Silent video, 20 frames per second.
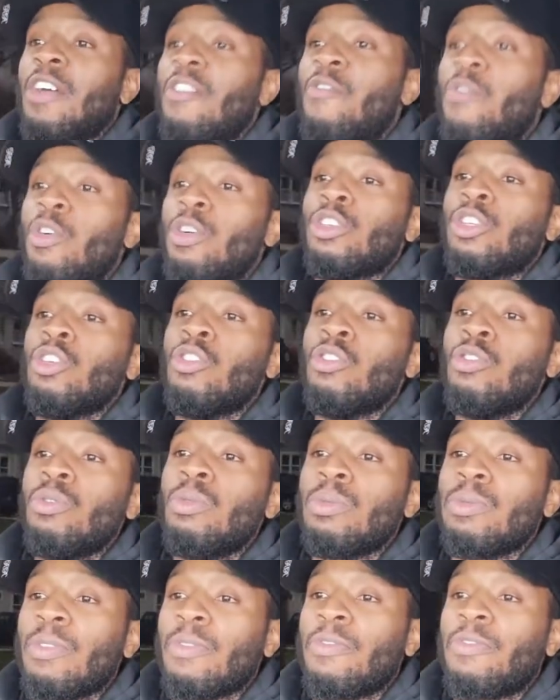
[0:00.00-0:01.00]
for
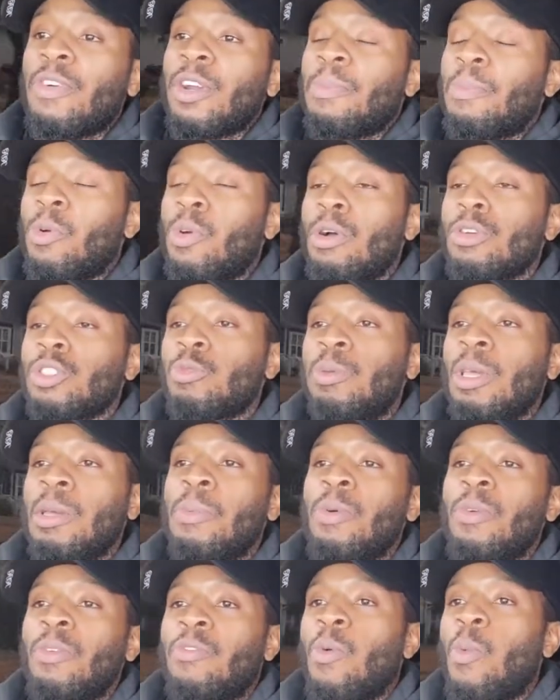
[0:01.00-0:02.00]
you, for the grocery
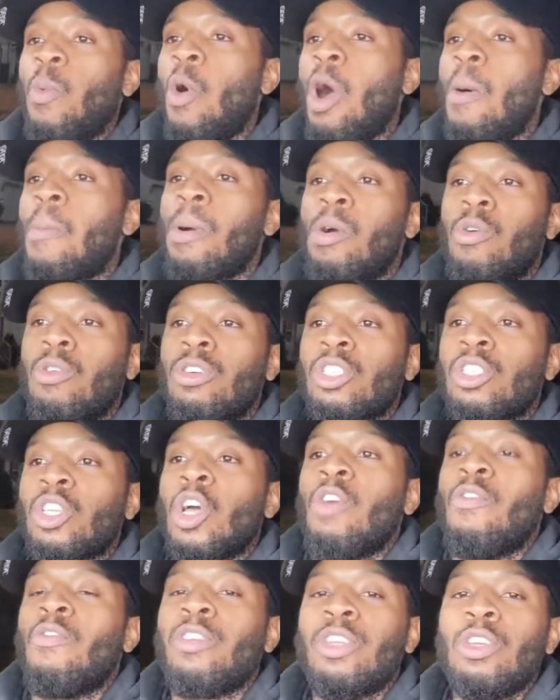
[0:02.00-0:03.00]
people, for Walmart orders,
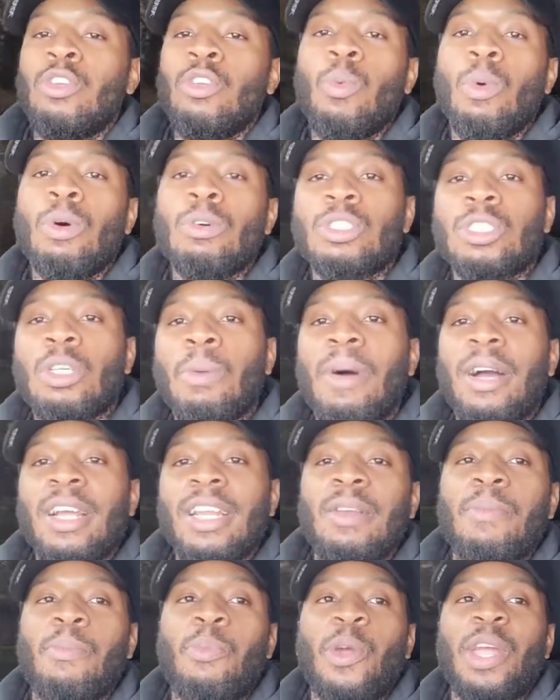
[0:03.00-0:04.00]
for you want
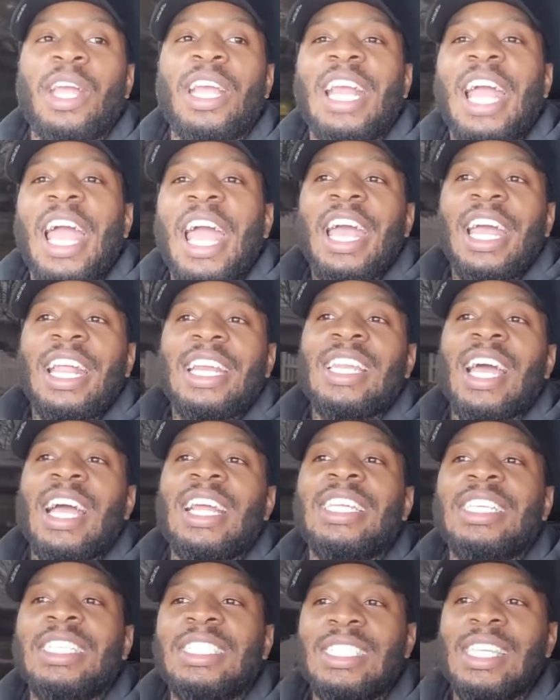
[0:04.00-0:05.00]
somebody to bring
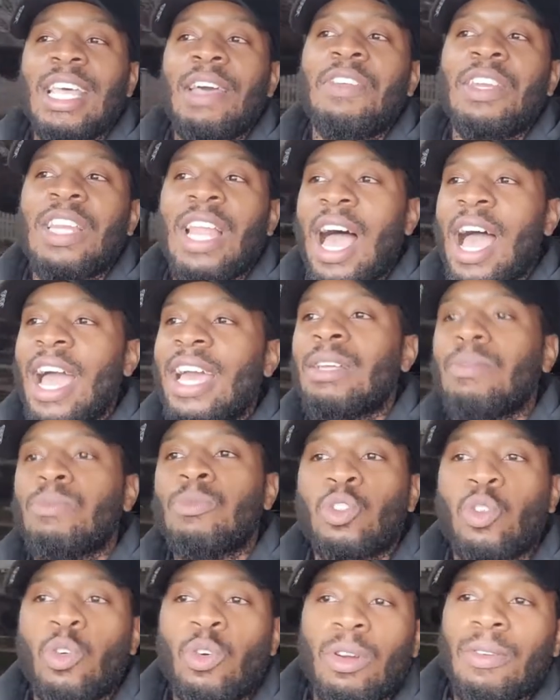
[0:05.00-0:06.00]
97
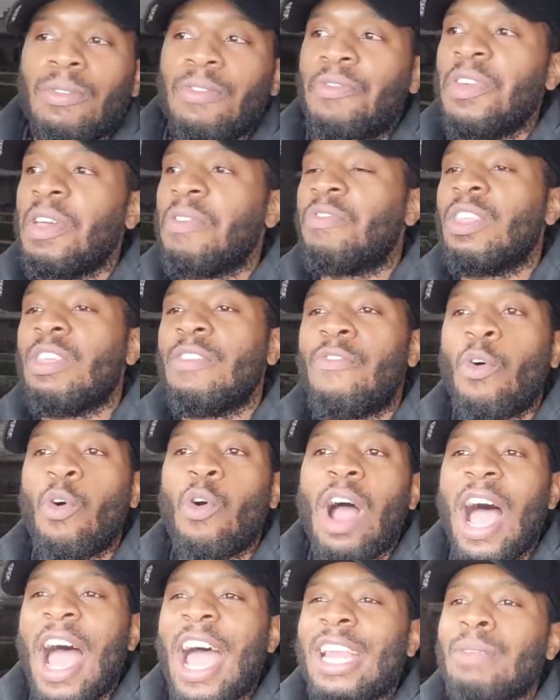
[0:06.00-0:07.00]
items or
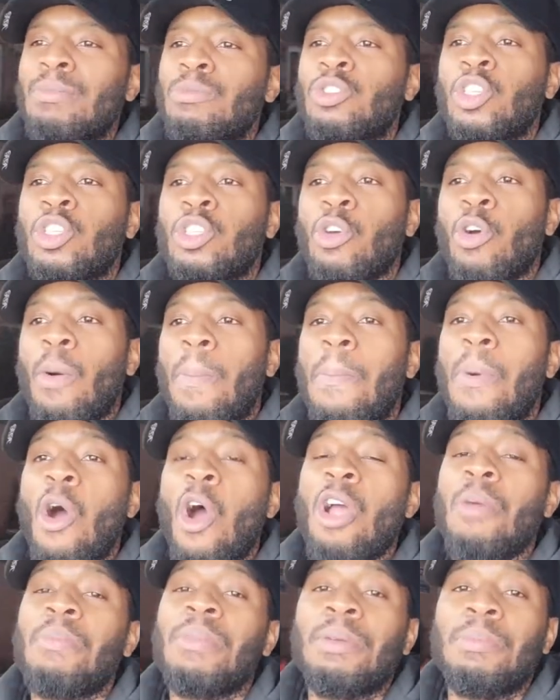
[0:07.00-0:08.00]
54 items to your
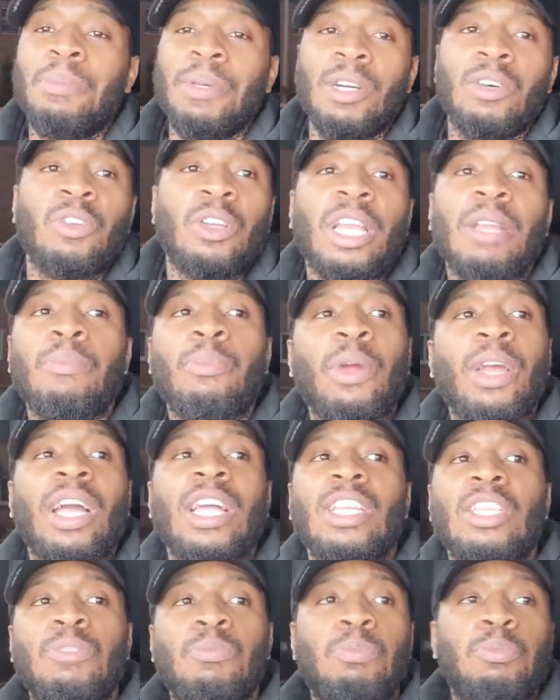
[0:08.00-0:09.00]
apartment building and bring
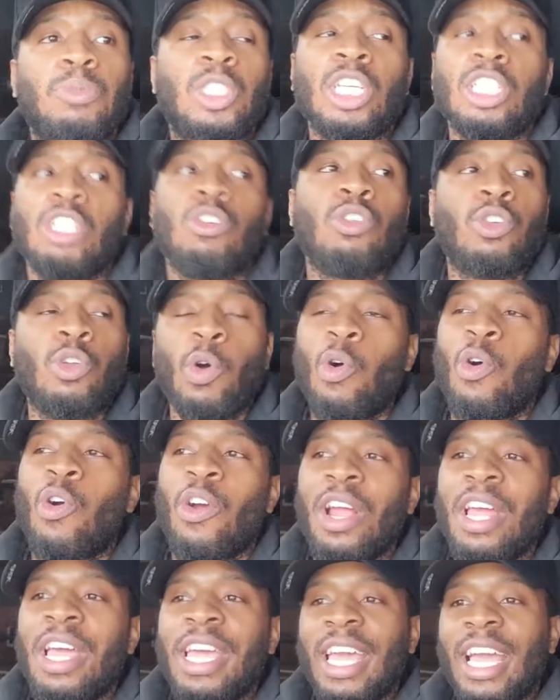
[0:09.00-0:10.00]
it to your
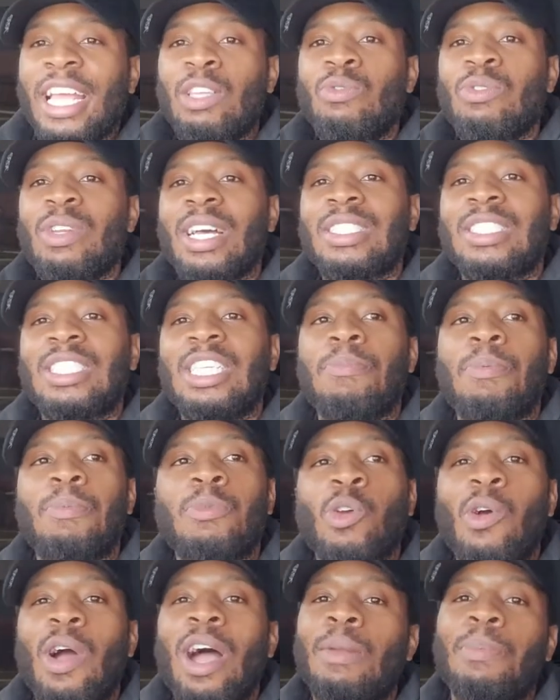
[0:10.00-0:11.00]
door and you not tip them,
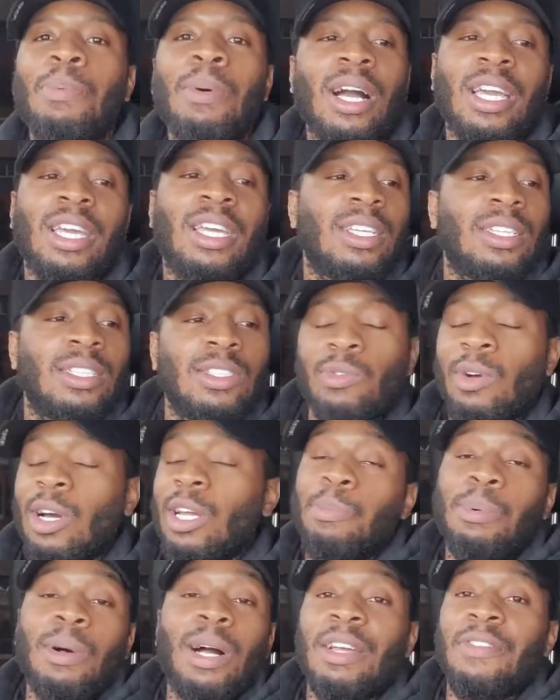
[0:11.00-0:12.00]
you're out of pocket. You're
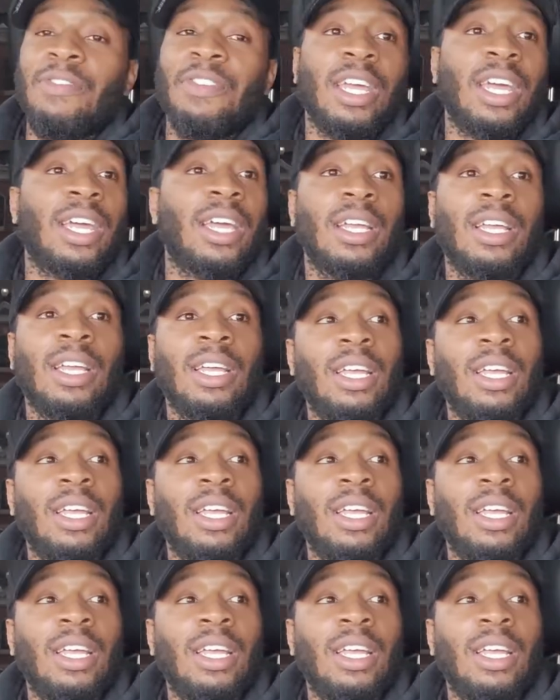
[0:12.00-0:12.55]
out of pocket for that.